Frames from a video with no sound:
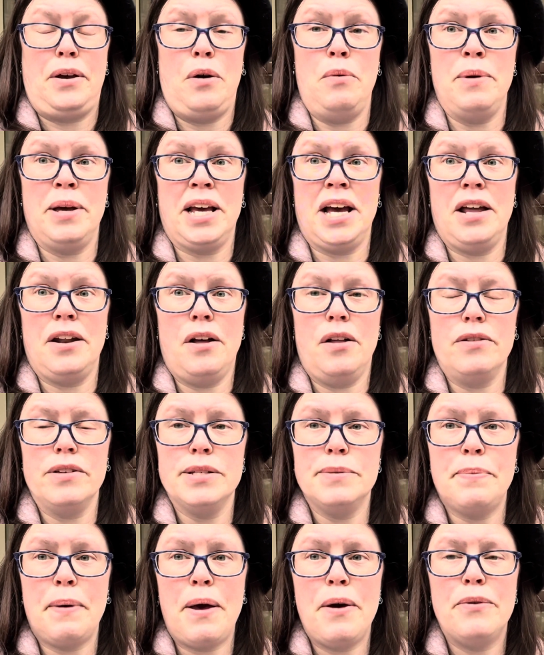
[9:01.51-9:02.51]
oh my god, all
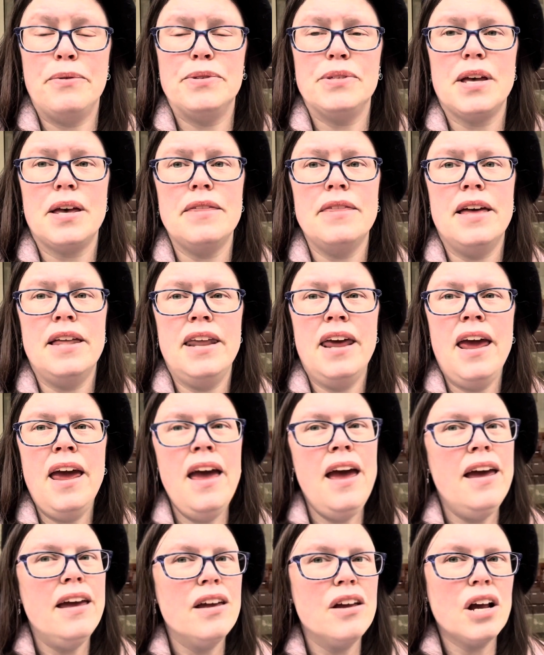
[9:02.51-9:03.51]
these bones, and then
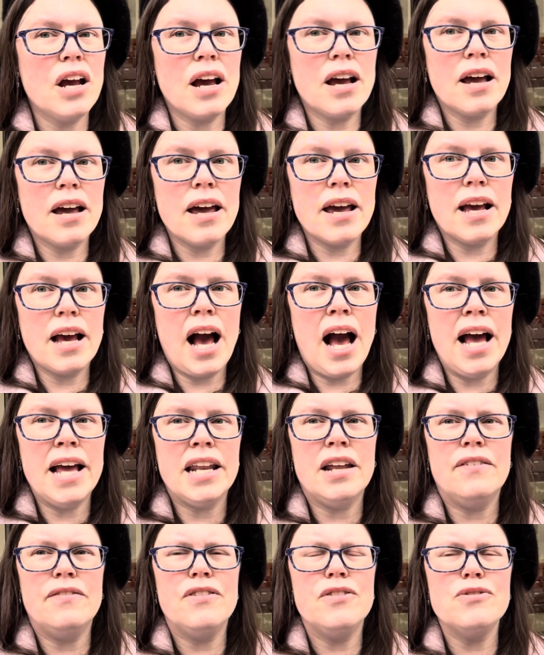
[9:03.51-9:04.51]
it
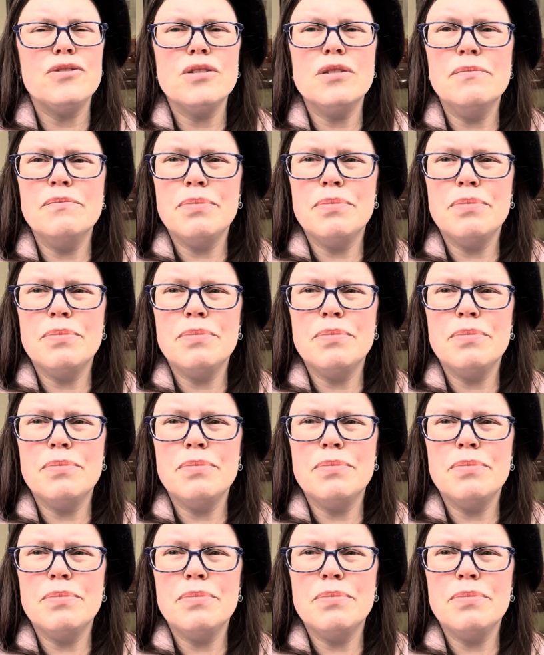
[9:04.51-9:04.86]
kind of, there's some